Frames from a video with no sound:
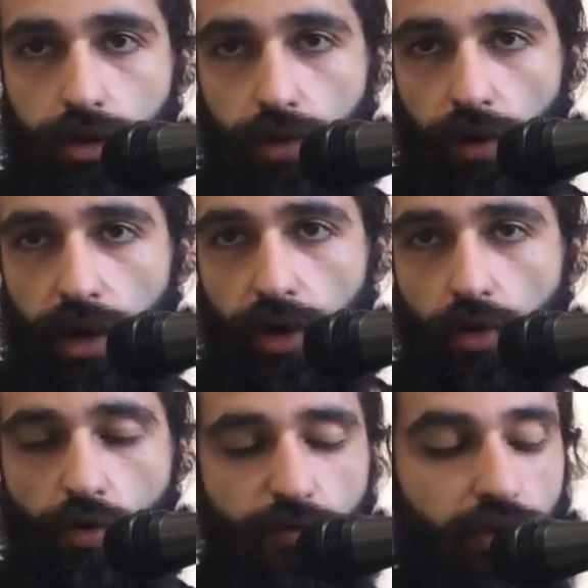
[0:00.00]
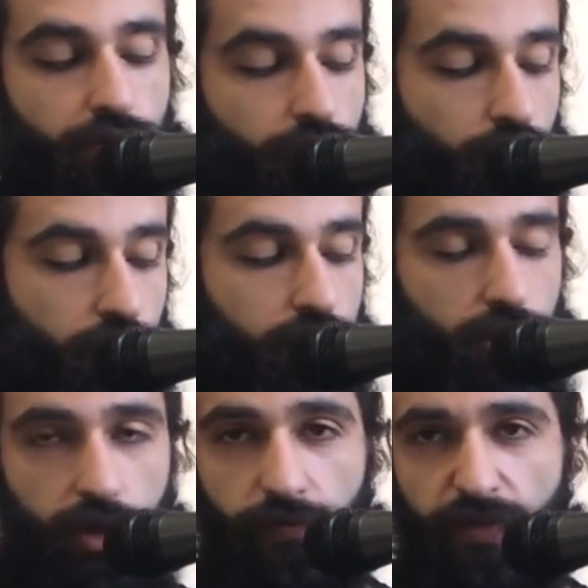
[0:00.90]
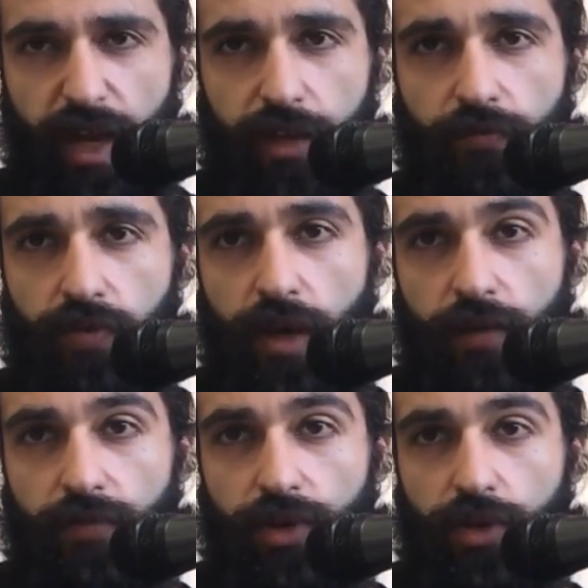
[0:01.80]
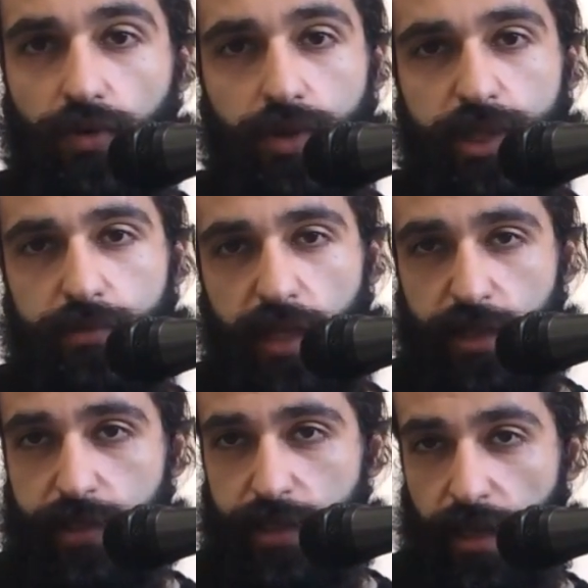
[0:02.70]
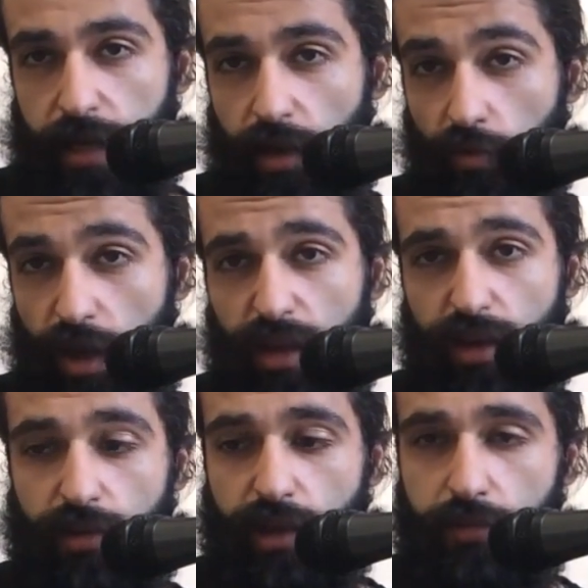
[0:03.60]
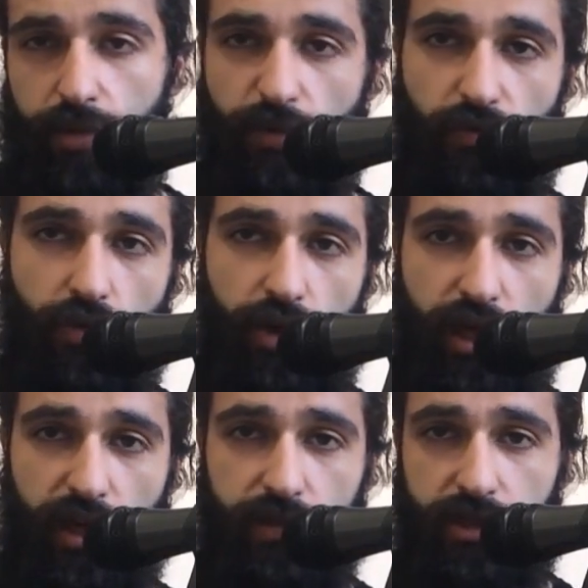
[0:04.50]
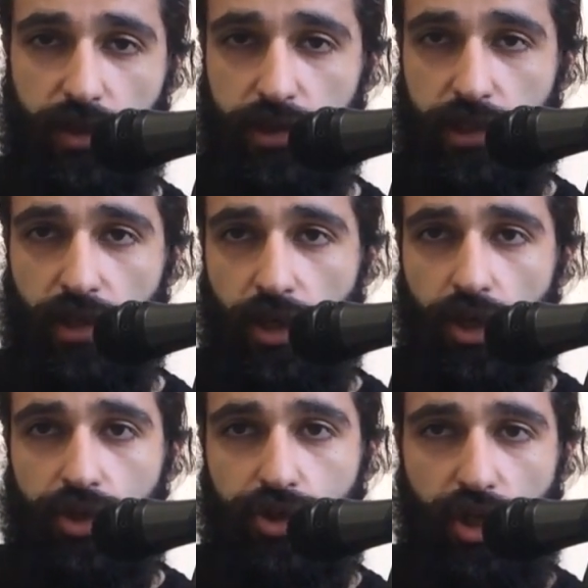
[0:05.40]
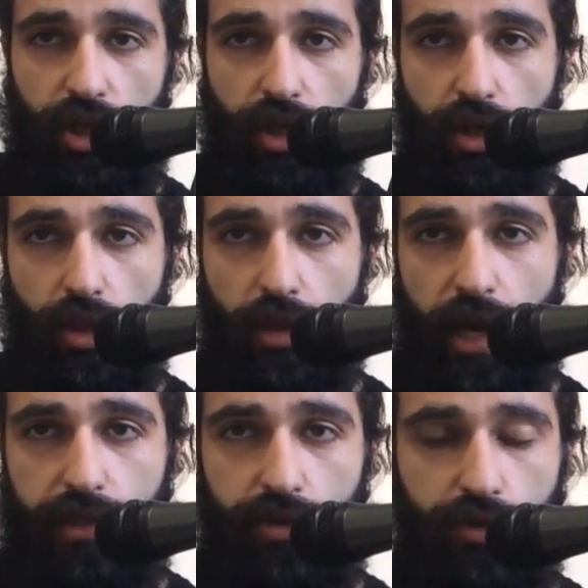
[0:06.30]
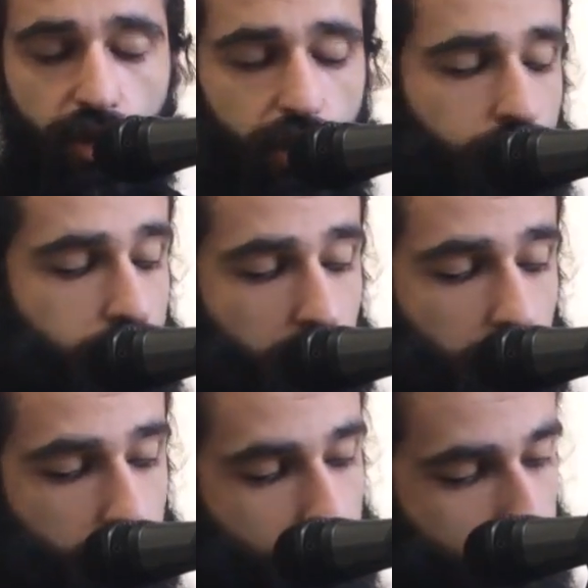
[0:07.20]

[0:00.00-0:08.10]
Don't want to overdo it. In fact, if you kind of look at the dude, it seems like he's sliding, waiting a little bit before he kind of starts shaking that string. So